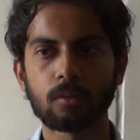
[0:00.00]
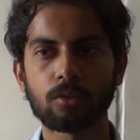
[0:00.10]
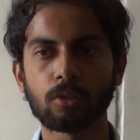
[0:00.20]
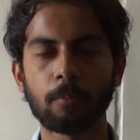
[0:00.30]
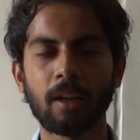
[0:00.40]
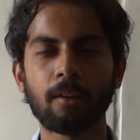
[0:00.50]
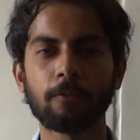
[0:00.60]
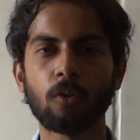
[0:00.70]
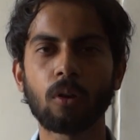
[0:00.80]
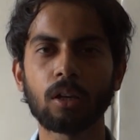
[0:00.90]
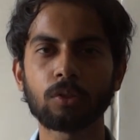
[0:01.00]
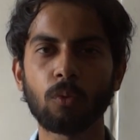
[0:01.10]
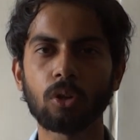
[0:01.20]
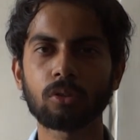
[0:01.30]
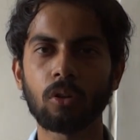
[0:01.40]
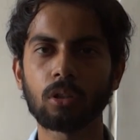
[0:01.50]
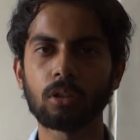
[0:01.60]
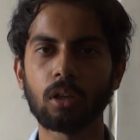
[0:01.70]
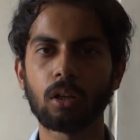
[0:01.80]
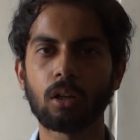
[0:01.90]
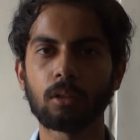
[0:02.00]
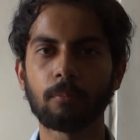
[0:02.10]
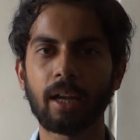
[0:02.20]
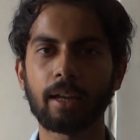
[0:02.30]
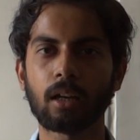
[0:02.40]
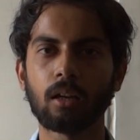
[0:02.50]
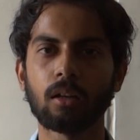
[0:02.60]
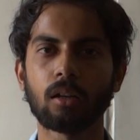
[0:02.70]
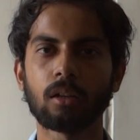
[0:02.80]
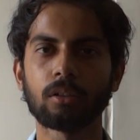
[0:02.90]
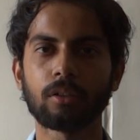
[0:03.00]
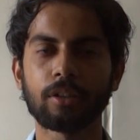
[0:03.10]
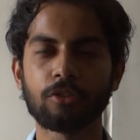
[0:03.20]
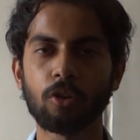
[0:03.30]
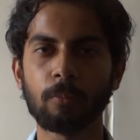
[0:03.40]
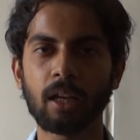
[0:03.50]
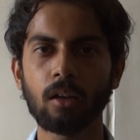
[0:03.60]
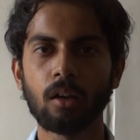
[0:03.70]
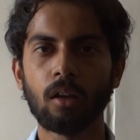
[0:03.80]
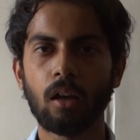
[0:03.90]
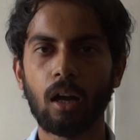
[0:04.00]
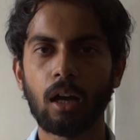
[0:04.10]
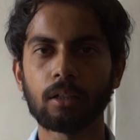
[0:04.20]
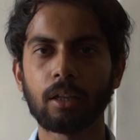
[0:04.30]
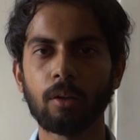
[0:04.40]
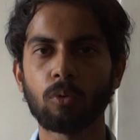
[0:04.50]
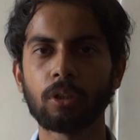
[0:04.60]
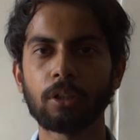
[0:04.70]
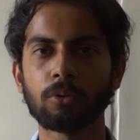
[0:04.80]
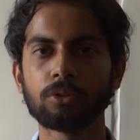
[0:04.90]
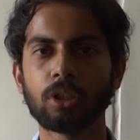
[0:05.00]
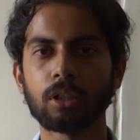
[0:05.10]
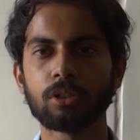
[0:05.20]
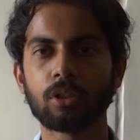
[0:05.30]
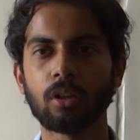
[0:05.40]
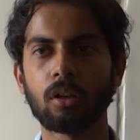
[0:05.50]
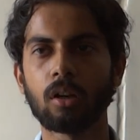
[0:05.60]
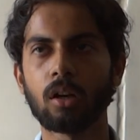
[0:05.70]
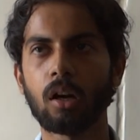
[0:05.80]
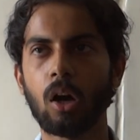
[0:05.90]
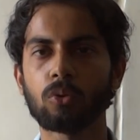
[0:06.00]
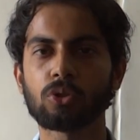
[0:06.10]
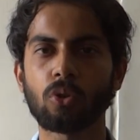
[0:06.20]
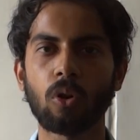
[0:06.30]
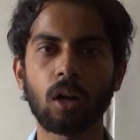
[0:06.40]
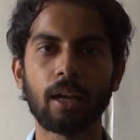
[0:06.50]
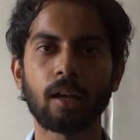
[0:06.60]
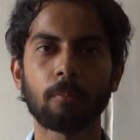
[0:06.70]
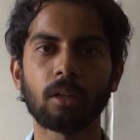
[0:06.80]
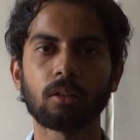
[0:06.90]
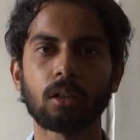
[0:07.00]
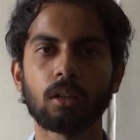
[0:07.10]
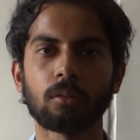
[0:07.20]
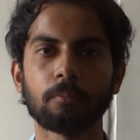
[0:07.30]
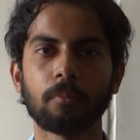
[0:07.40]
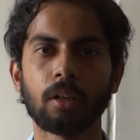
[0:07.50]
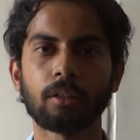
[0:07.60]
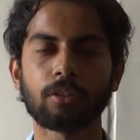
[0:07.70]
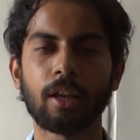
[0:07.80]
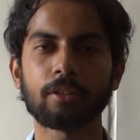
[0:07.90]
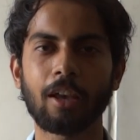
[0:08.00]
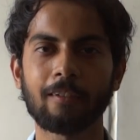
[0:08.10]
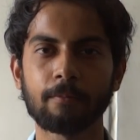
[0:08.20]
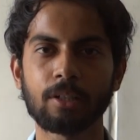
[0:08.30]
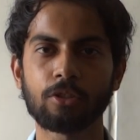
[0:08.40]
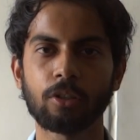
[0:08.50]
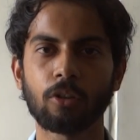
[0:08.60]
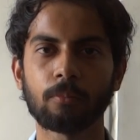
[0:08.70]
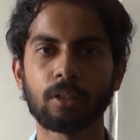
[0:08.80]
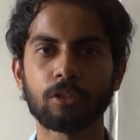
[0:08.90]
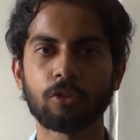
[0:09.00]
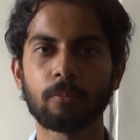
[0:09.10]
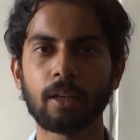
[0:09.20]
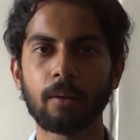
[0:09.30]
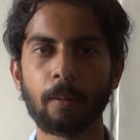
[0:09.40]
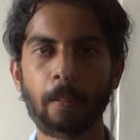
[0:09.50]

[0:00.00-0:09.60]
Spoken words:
So the main focus was on my resume, and he wanted to judge how strong I am in the things I have mentioned on my resume.